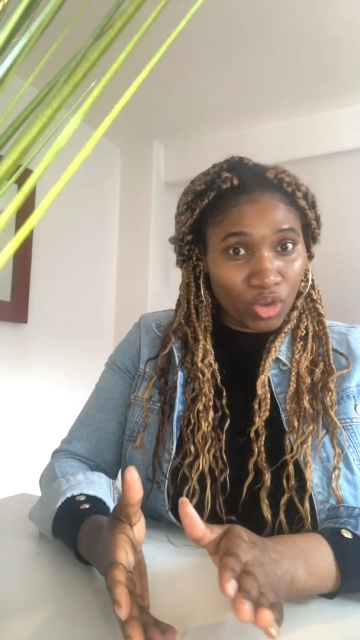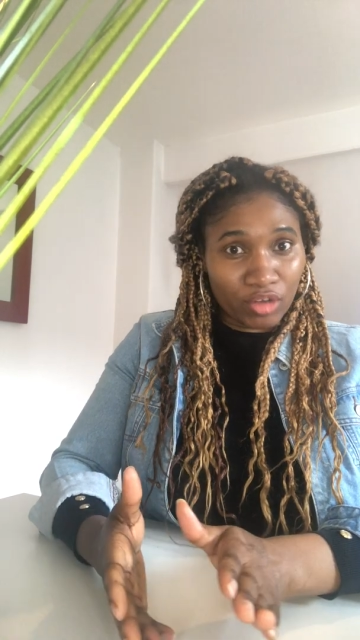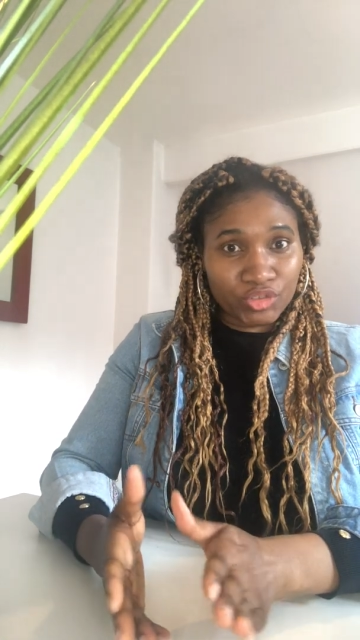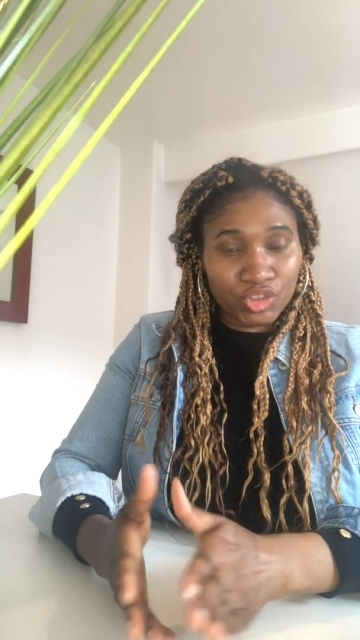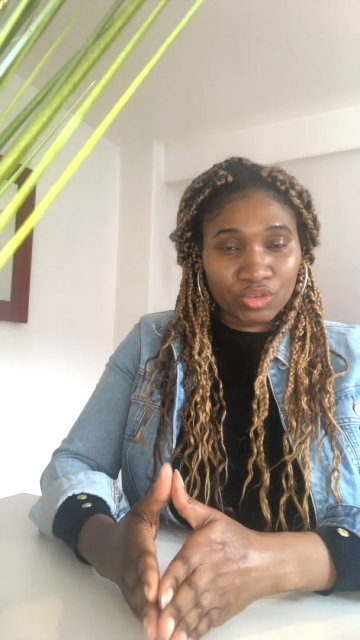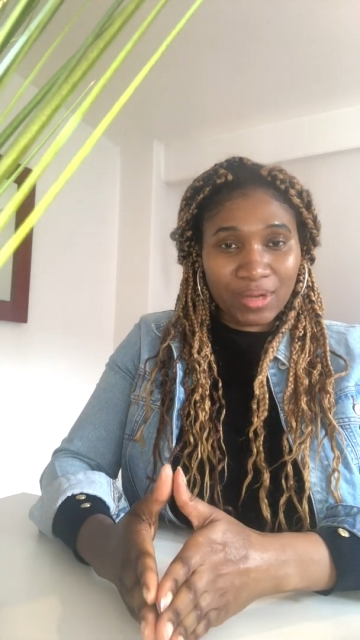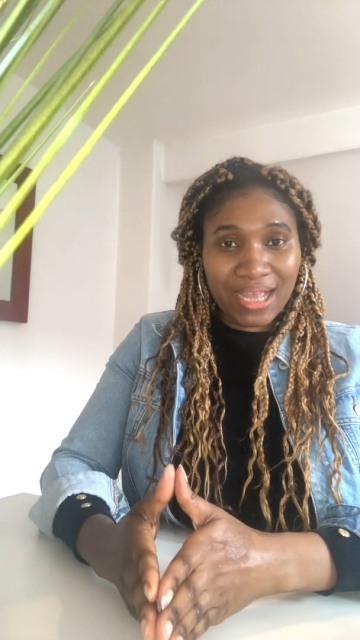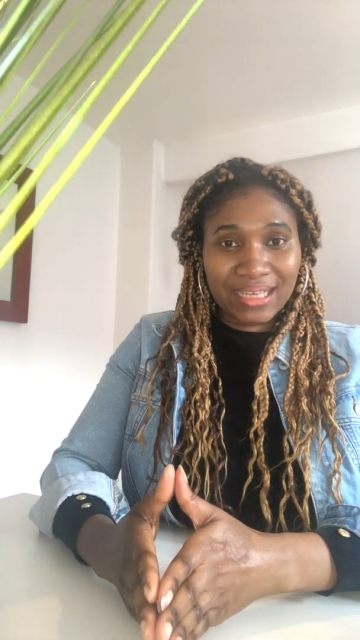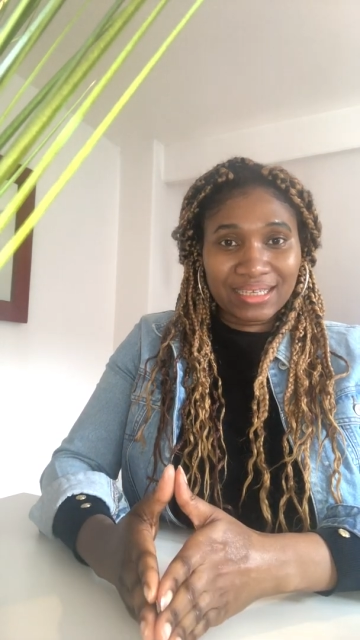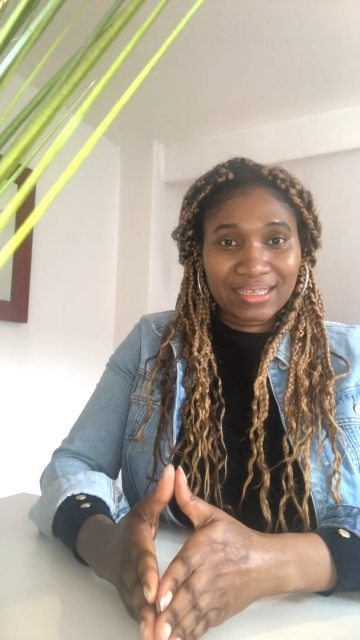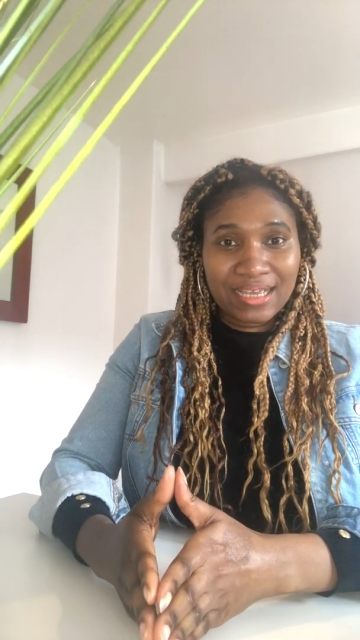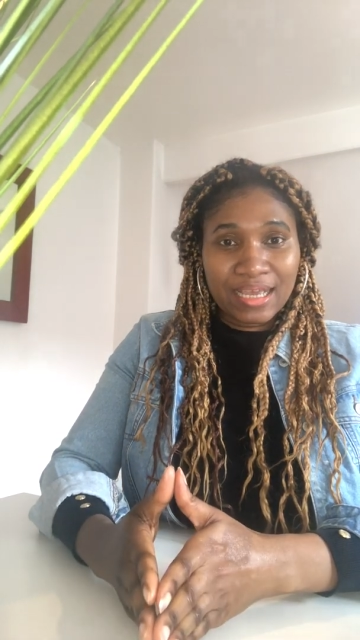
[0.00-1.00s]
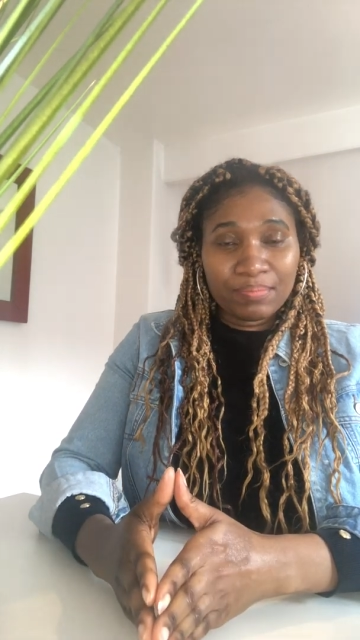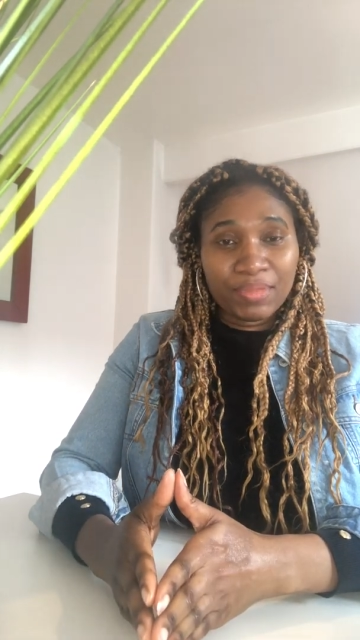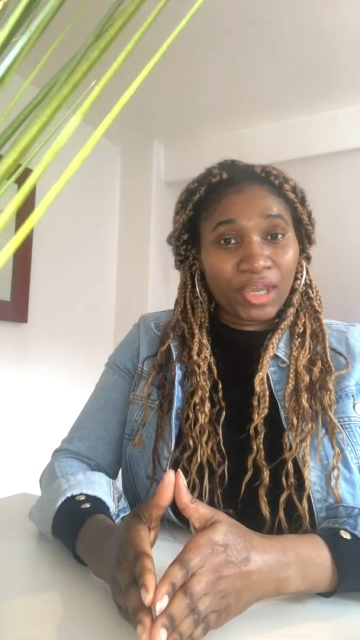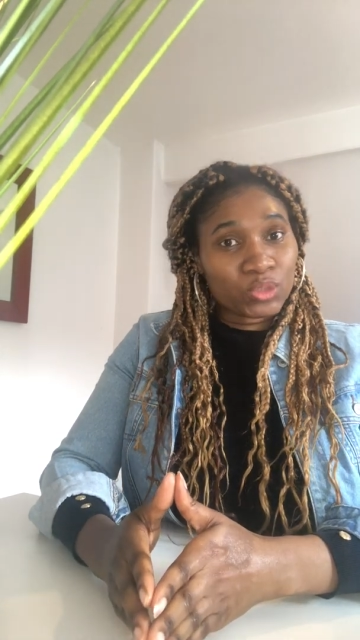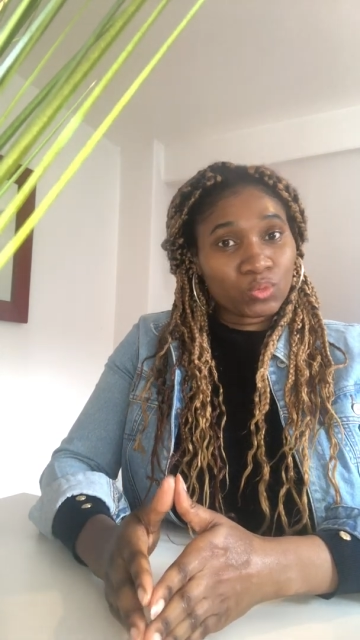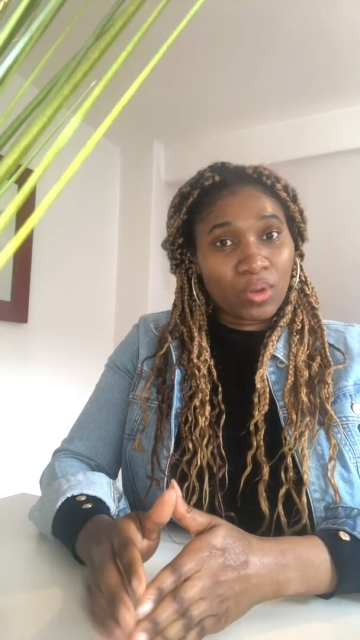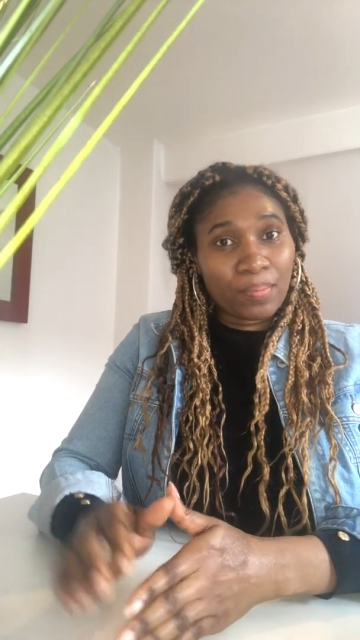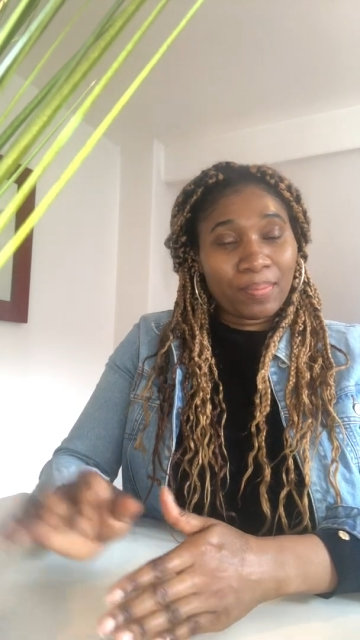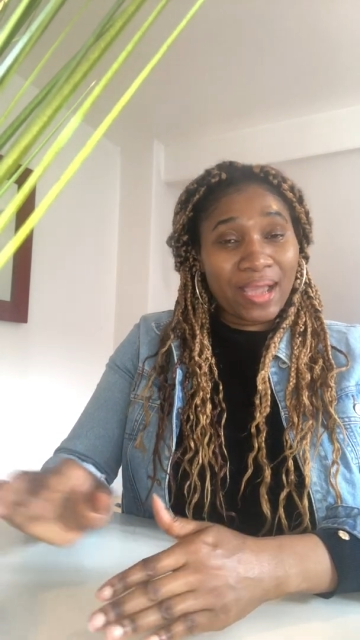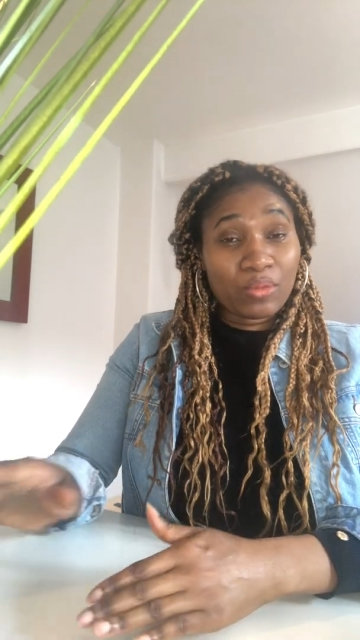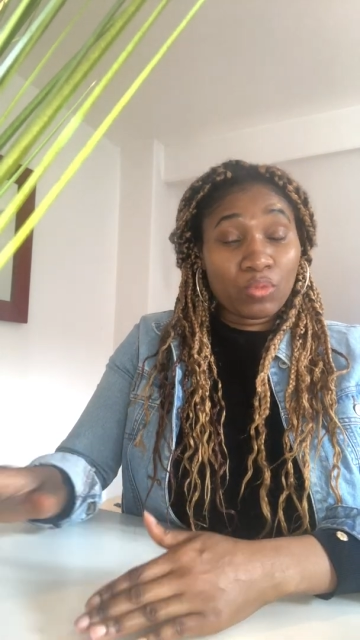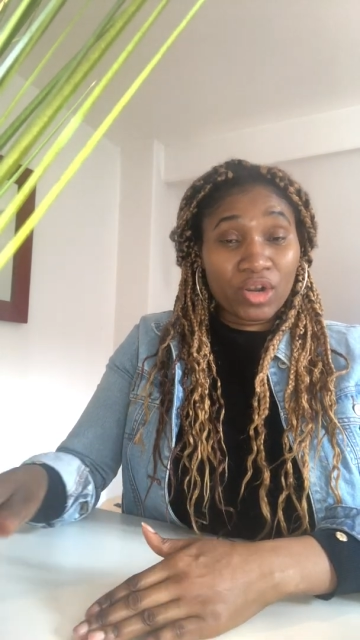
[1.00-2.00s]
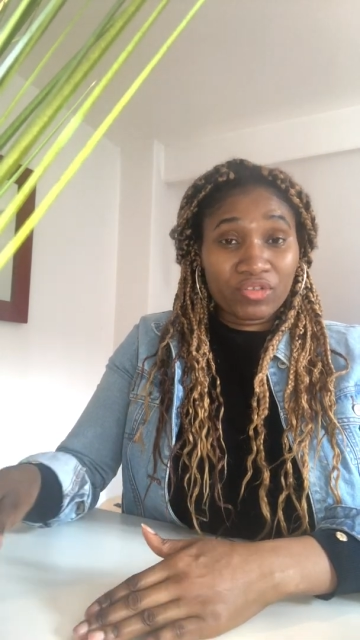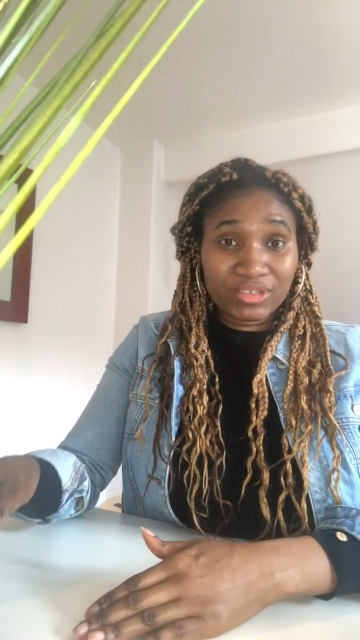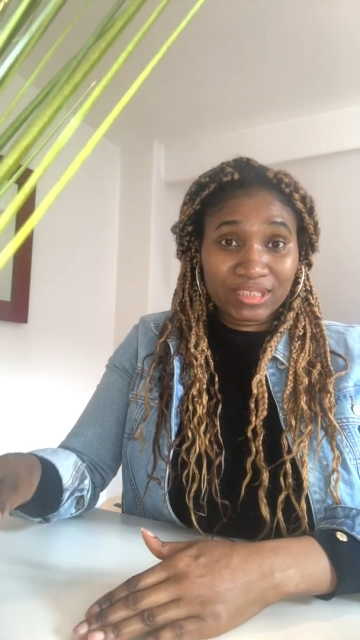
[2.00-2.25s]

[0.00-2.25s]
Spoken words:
off track, because what might work for